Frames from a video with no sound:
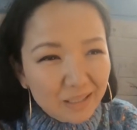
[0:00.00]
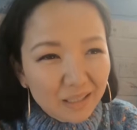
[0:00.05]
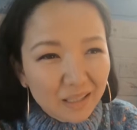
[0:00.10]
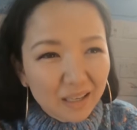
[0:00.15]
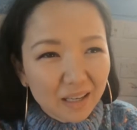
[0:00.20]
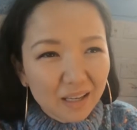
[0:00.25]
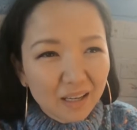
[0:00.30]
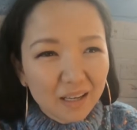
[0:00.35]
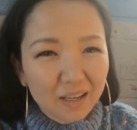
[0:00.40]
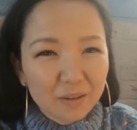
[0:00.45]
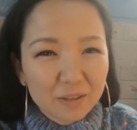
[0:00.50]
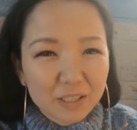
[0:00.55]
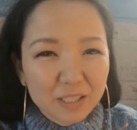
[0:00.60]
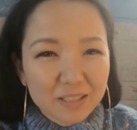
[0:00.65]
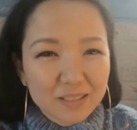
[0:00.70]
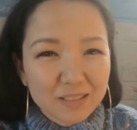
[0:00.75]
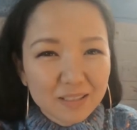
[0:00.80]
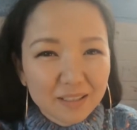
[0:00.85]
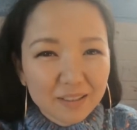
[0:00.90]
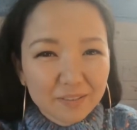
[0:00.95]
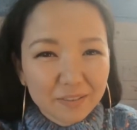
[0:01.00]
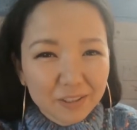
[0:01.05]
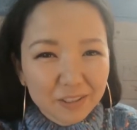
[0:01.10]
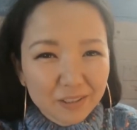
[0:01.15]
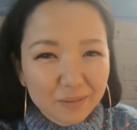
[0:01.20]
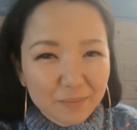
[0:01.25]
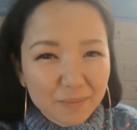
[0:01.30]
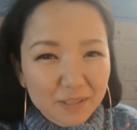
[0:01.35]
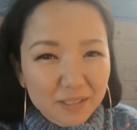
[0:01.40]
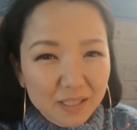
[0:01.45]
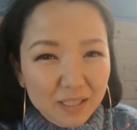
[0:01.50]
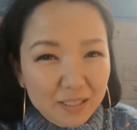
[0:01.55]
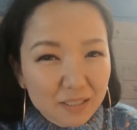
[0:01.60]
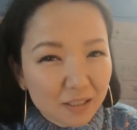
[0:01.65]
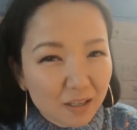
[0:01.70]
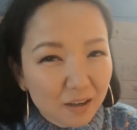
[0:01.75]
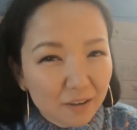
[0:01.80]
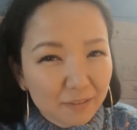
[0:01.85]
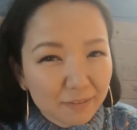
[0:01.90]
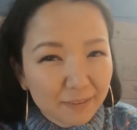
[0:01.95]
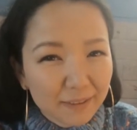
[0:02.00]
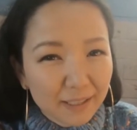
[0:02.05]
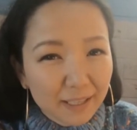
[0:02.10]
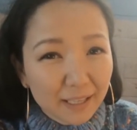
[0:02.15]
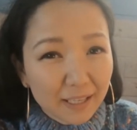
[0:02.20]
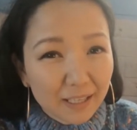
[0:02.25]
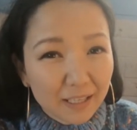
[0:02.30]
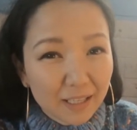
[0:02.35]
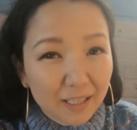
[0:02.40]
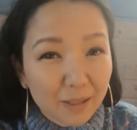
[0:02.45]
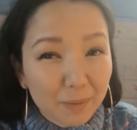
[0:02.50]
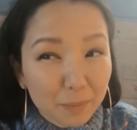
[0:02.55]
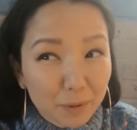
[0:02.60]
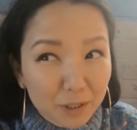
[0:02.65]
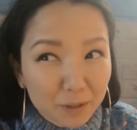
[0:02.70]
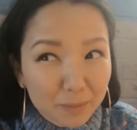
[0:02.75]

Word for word: Oh yeah. Uh, it has like Vietnamese iced coffee and